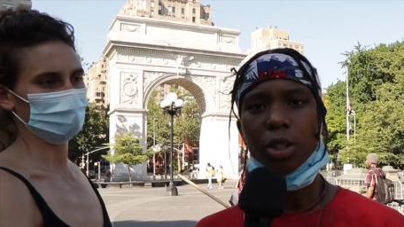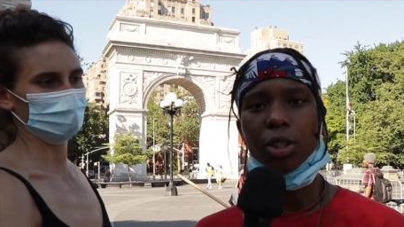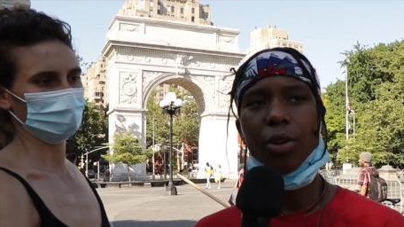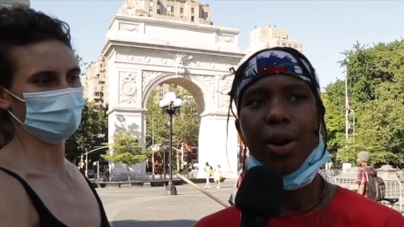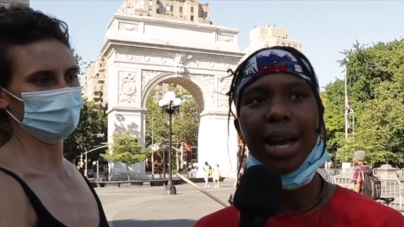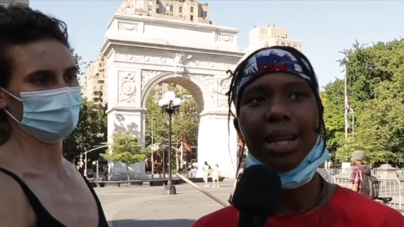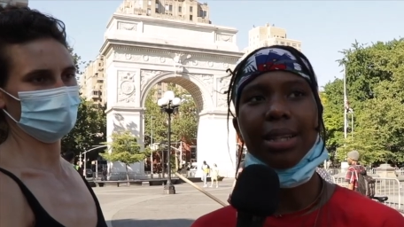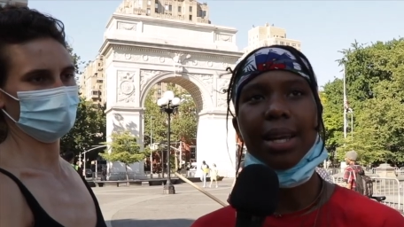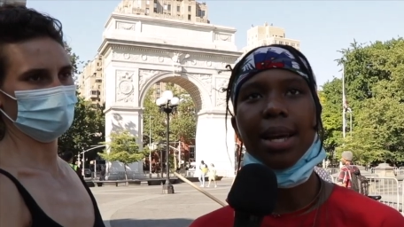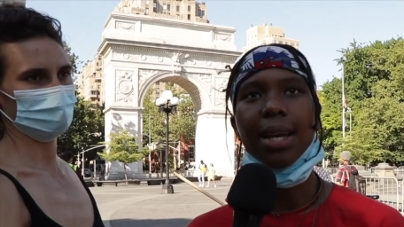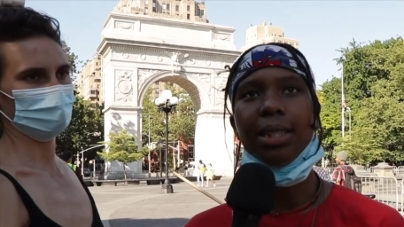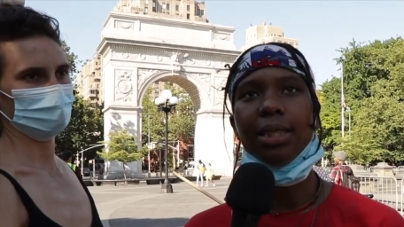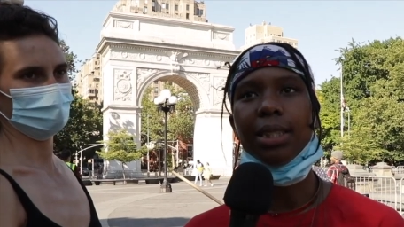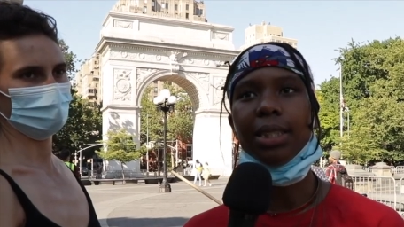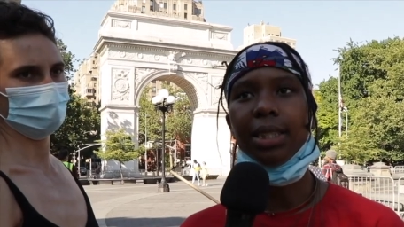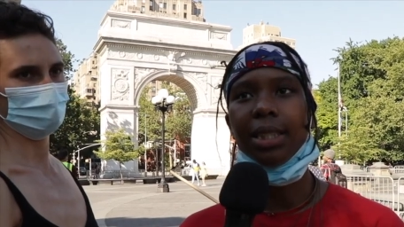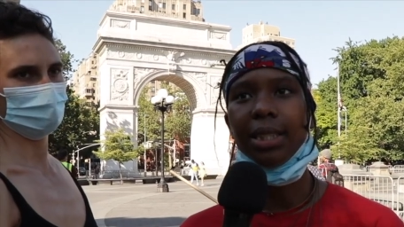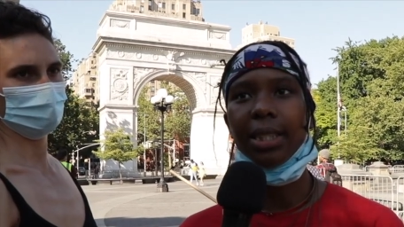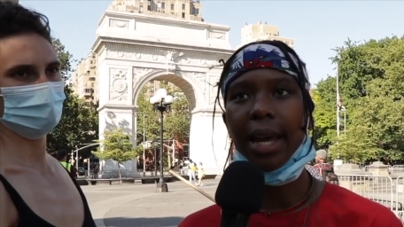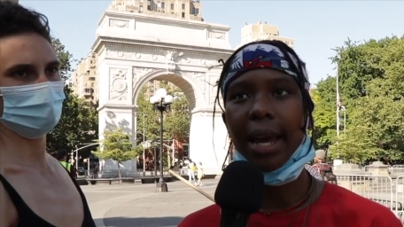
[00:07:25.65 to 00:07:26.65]
Speaker 1: So at the
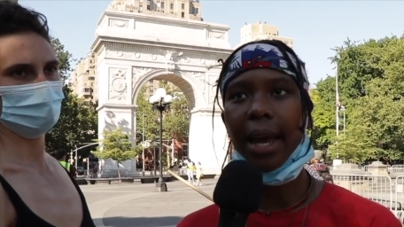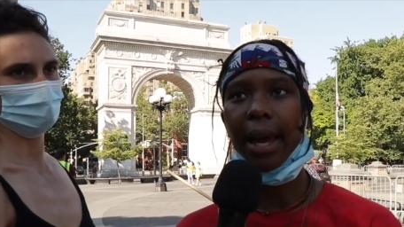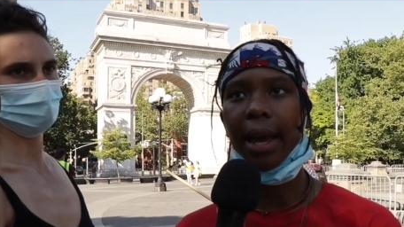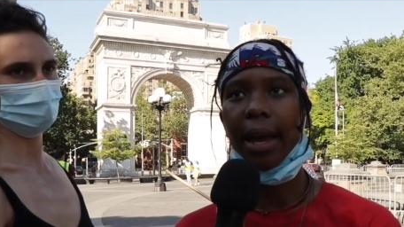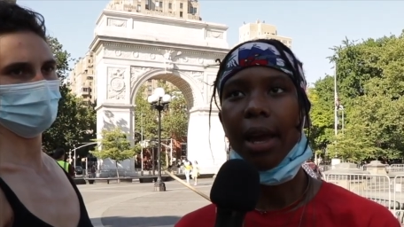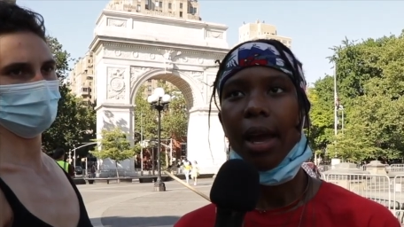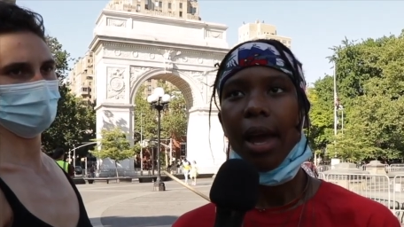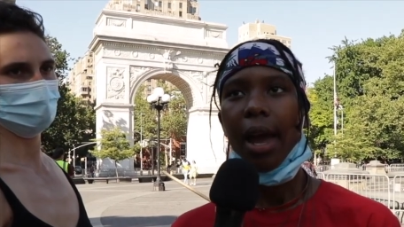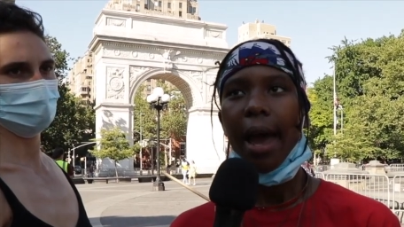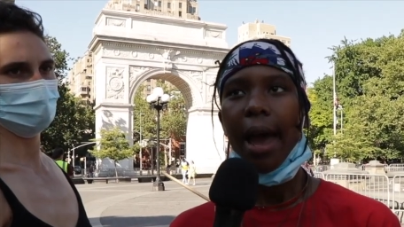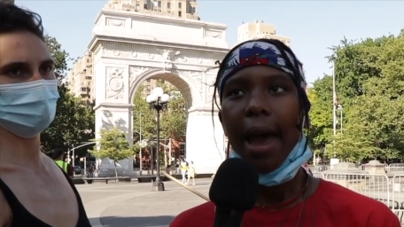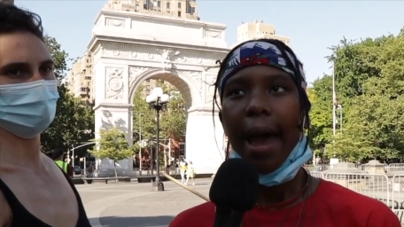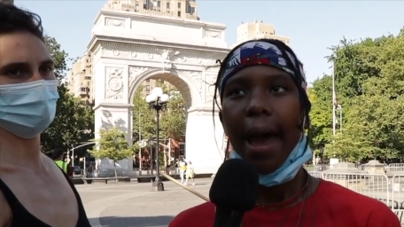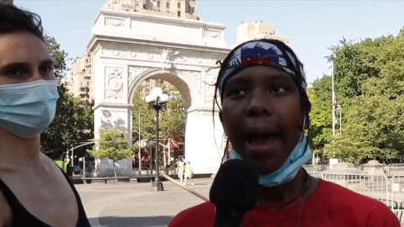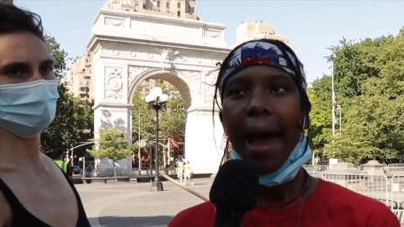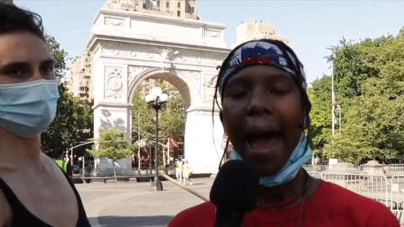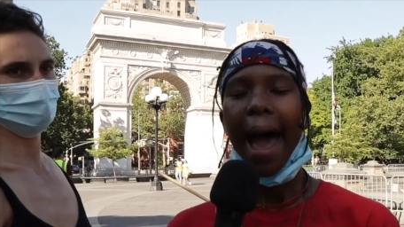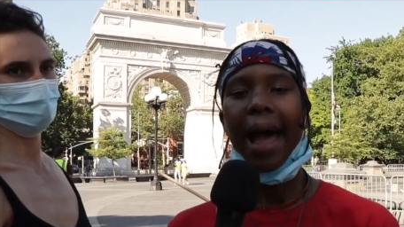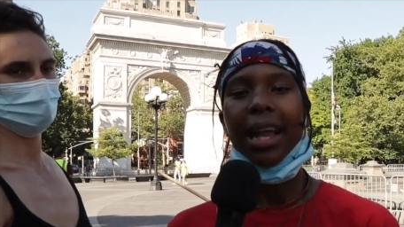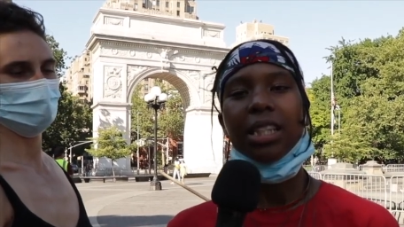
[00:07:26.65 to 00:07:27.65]
end of the day,
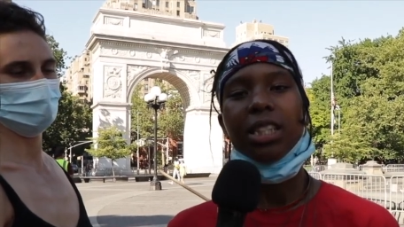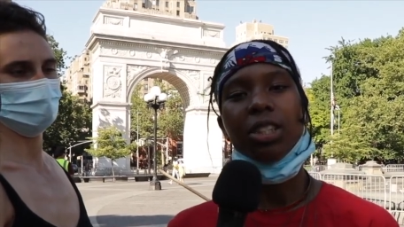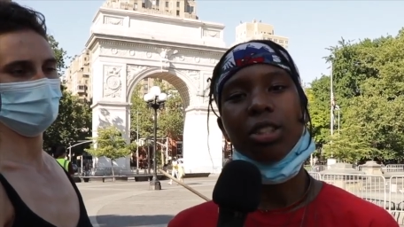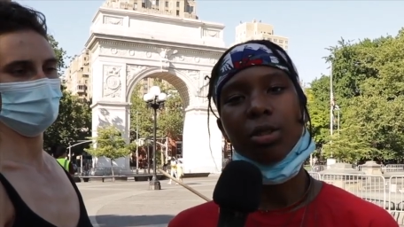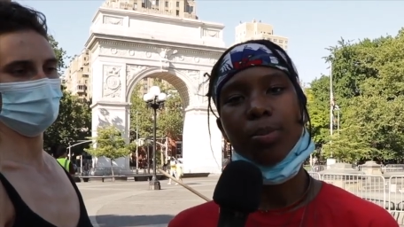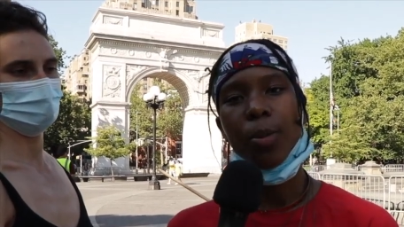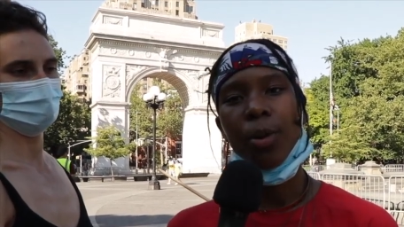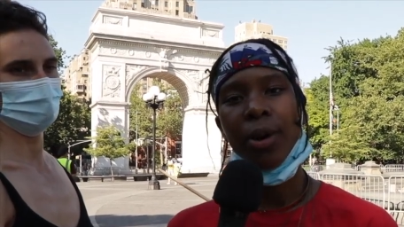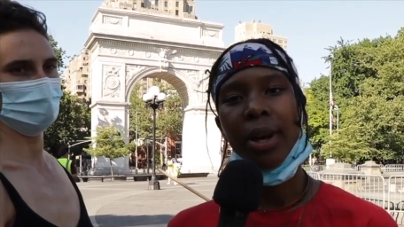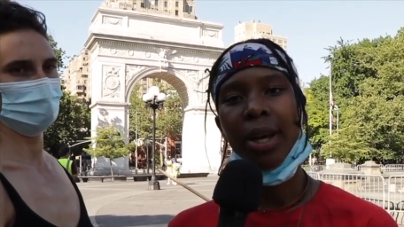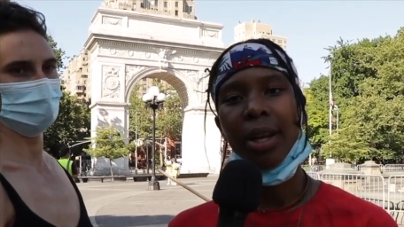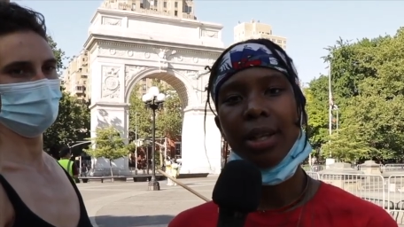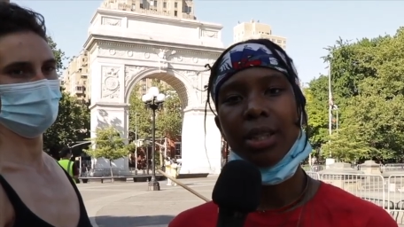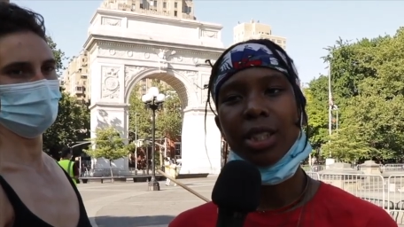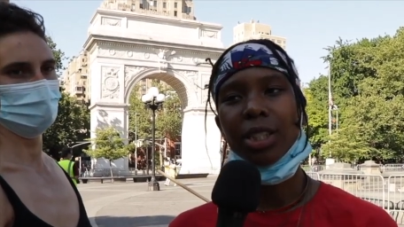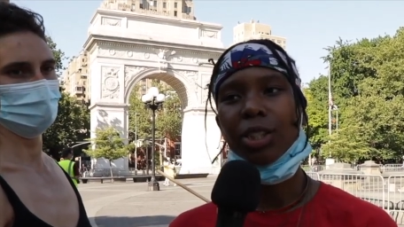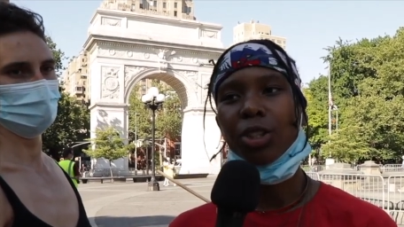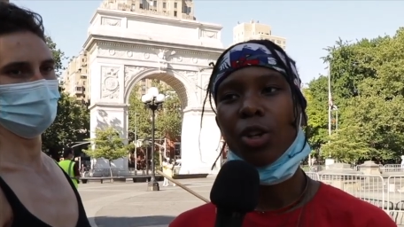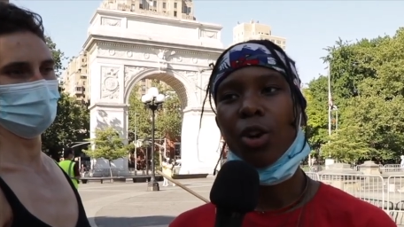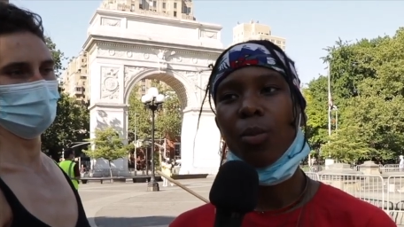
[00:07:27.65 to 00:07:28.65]
at this
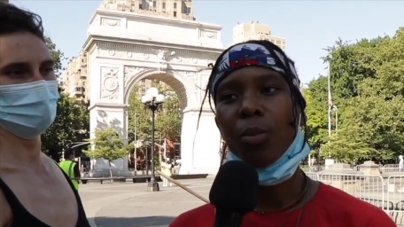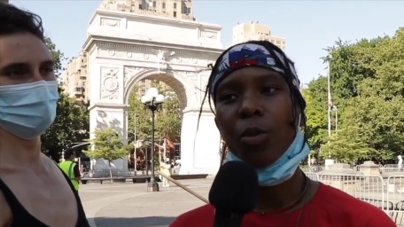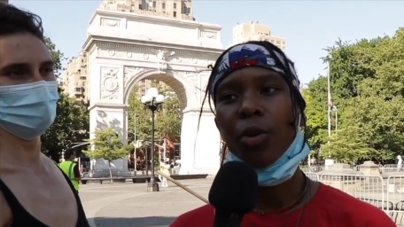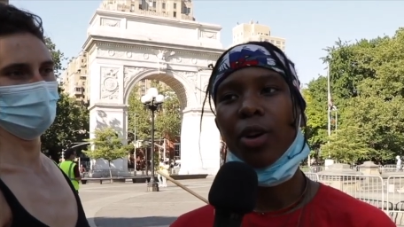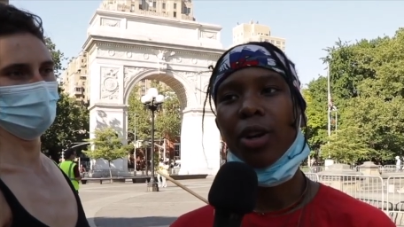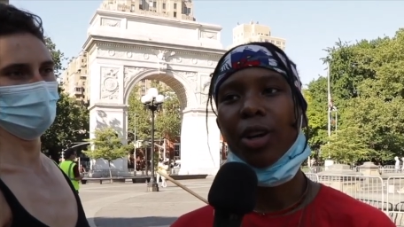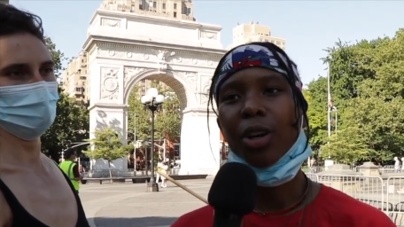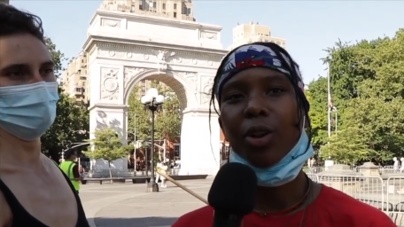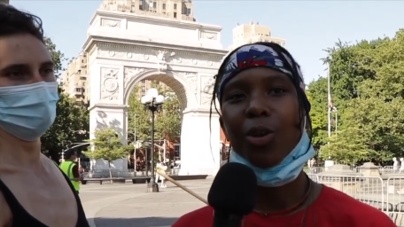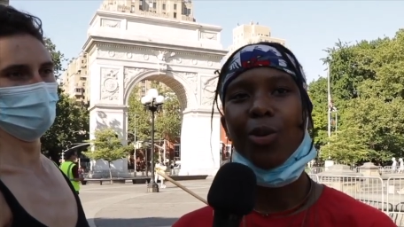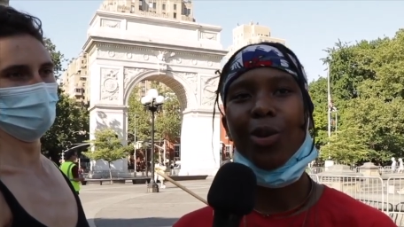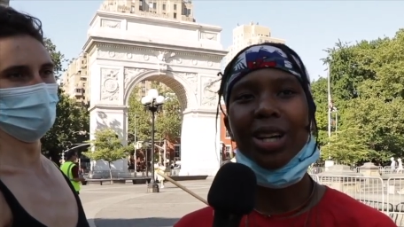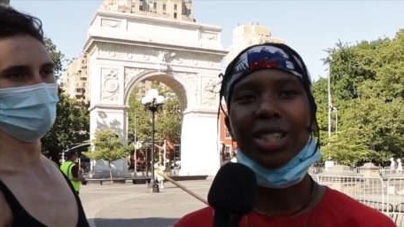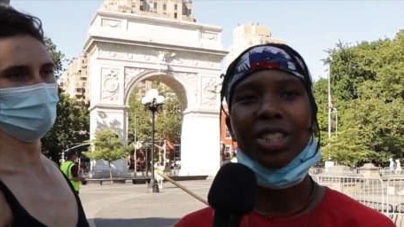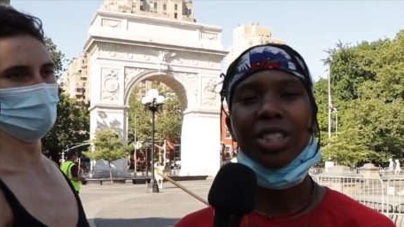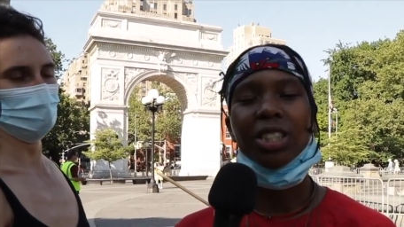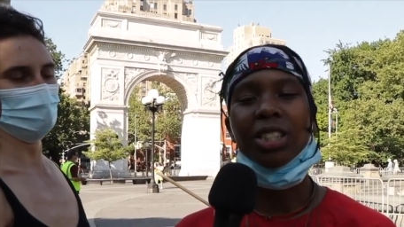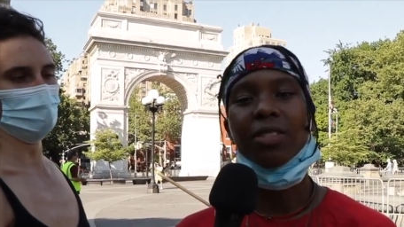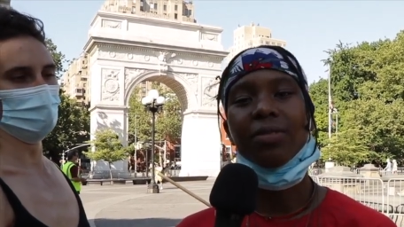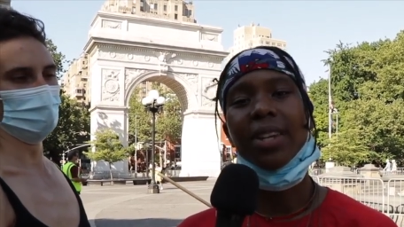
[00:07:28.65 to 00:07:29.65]
point, there's no more
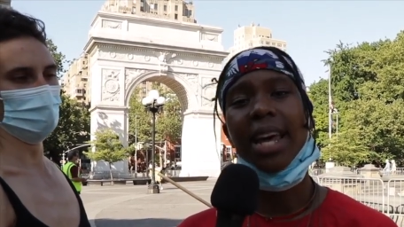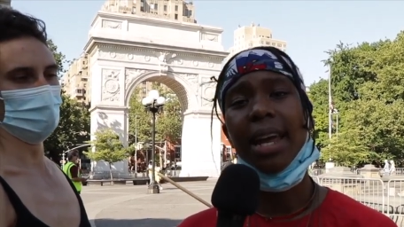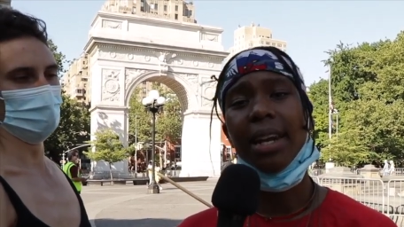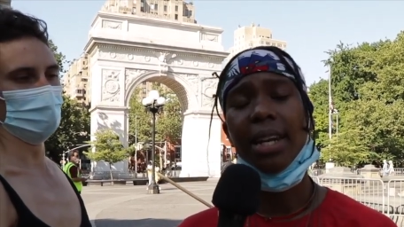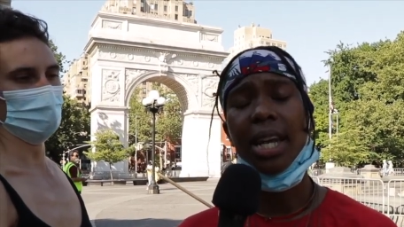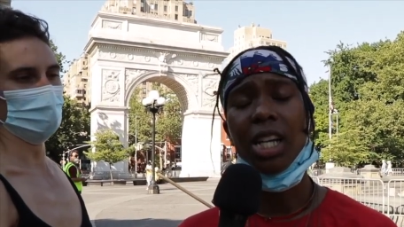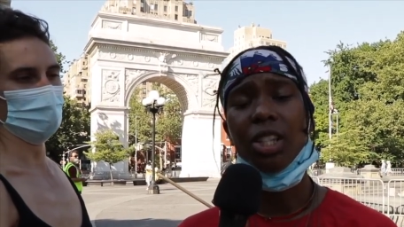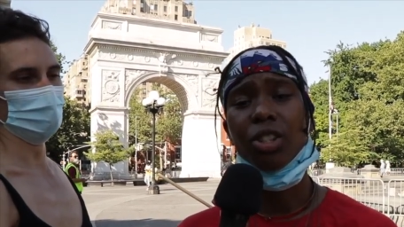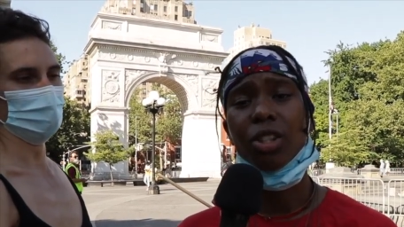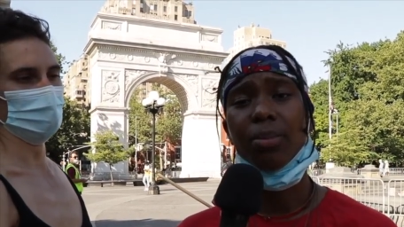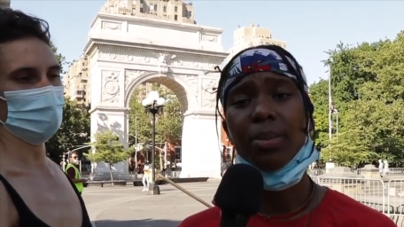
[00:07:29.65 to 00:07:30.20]
questions of that nature